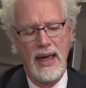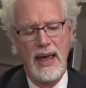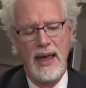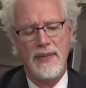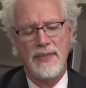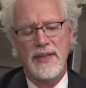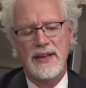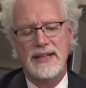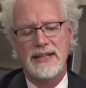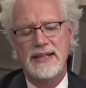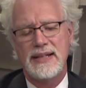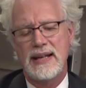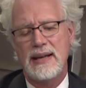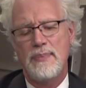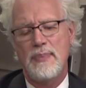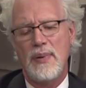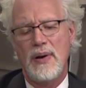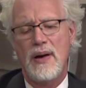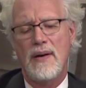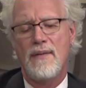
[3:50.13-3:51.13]
And the
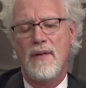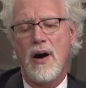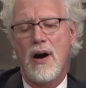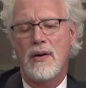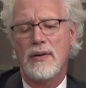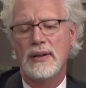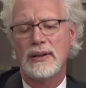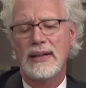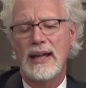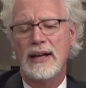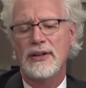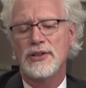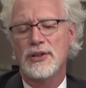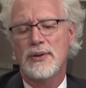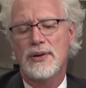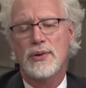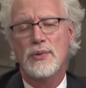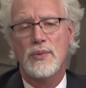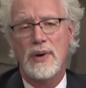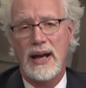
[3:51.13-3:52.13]
tip of our
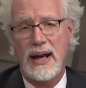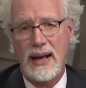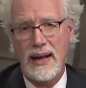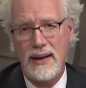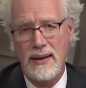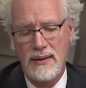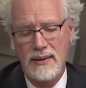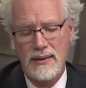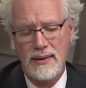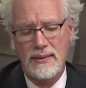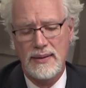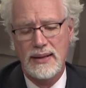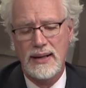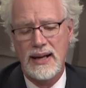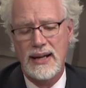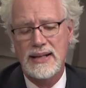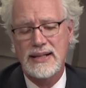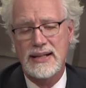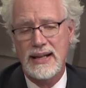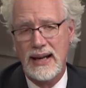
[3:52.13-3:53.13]
electrode array that
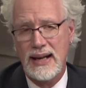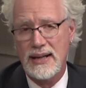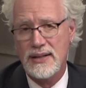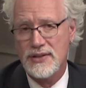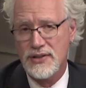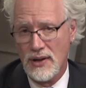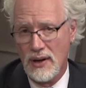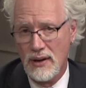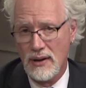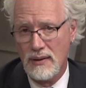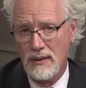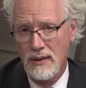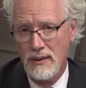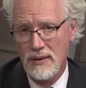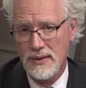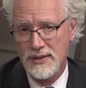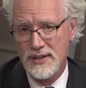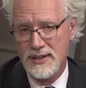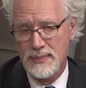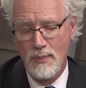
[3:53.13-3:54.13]
contains our
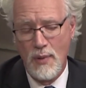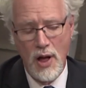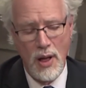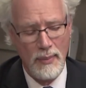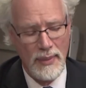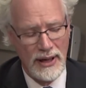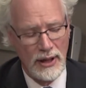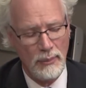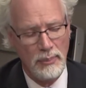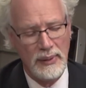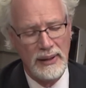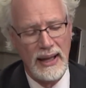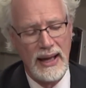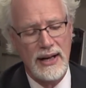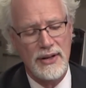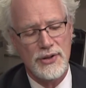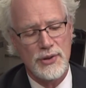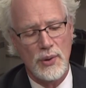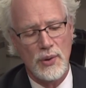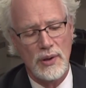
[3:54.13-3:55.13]
small metal
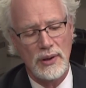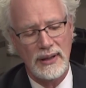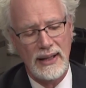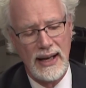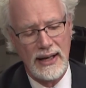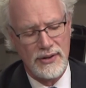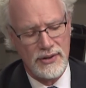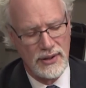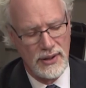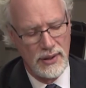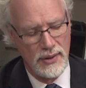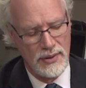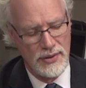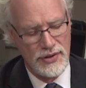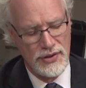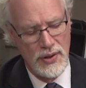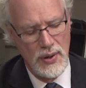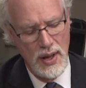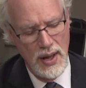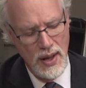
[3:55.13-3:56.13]
plates or
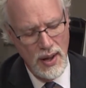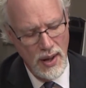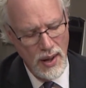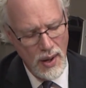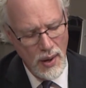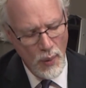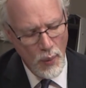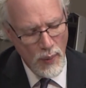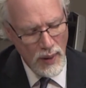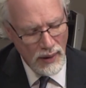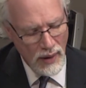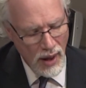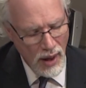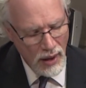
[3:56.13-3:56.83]
electrodes will